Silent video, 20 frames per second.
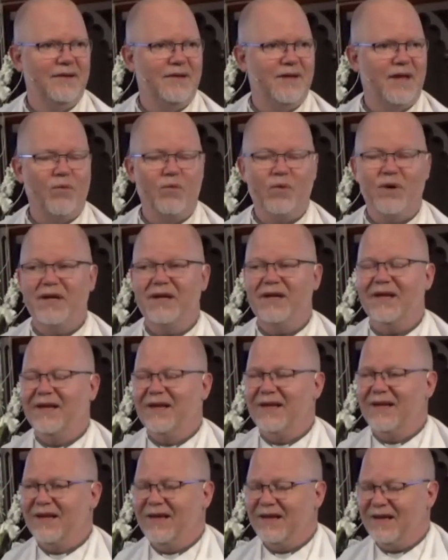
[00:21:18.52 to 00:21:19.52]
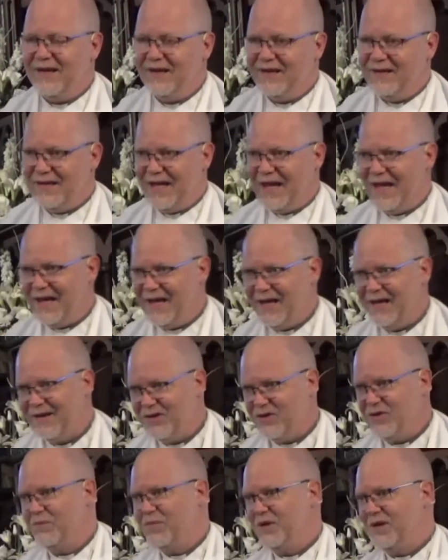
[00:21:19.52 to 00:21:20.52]
Can we dare
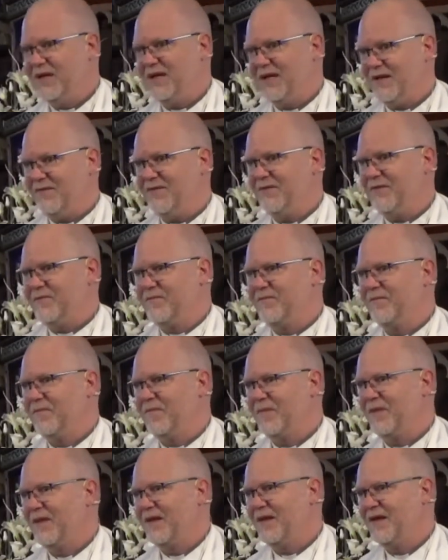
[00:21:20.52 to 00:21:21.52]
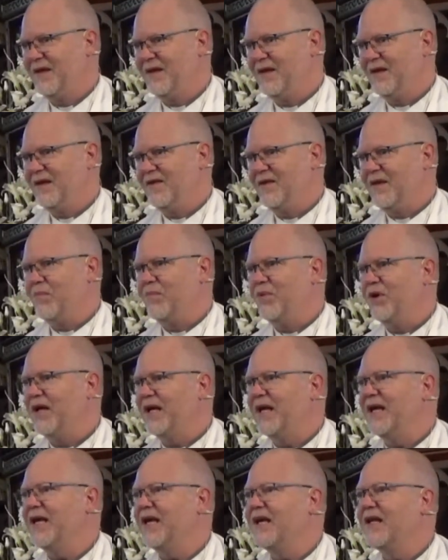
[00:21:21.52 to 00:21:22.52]
to believe that
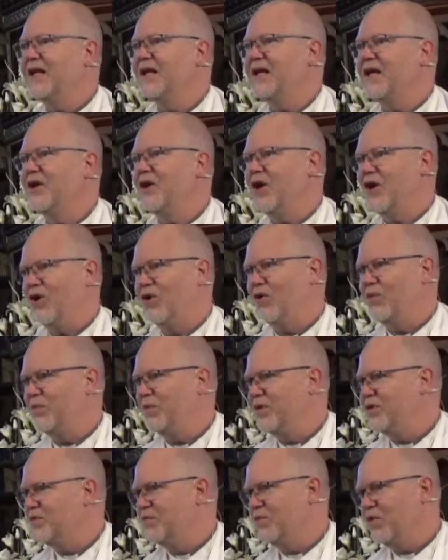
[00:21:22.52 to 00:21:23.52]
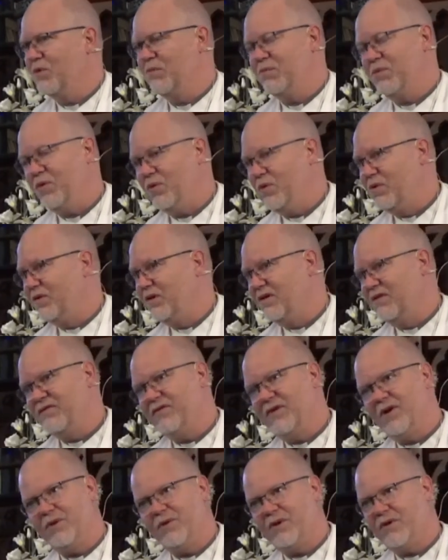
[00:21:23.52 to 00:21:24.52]
bringing healing and hope is more important than
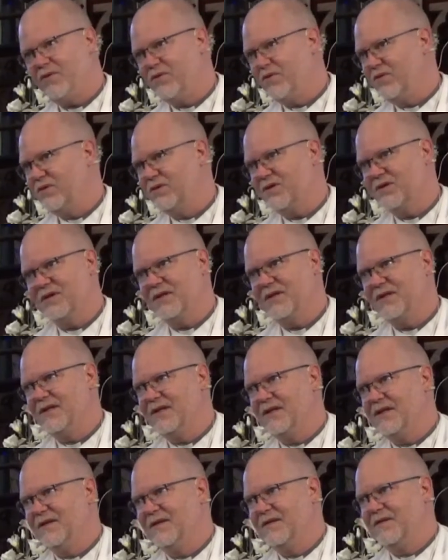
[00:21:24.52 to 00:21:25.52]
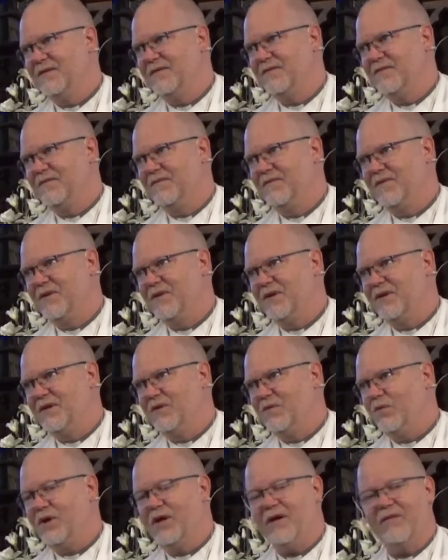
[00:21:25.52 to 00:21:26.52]
following rules?
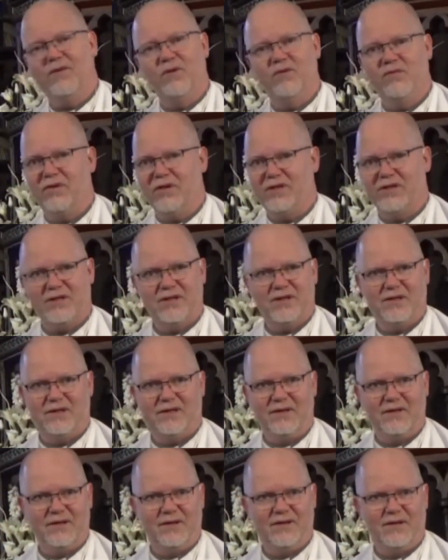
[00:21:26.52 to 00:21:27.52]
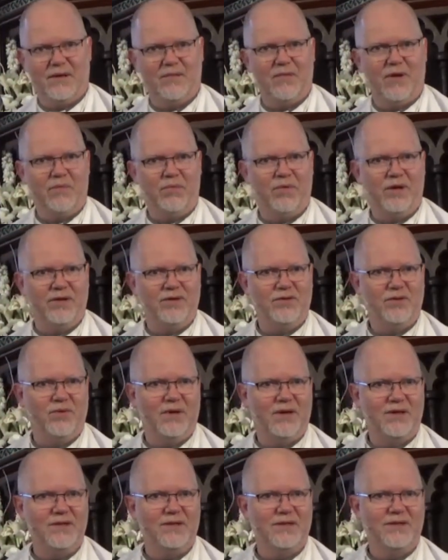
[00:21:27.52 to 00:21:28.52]
whatever the risk that might bring to
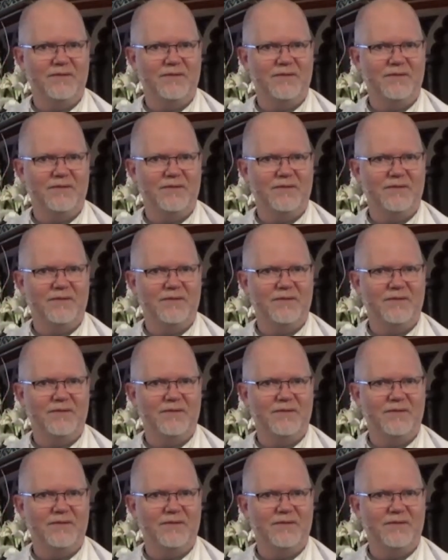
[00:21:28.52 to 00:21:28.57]
us.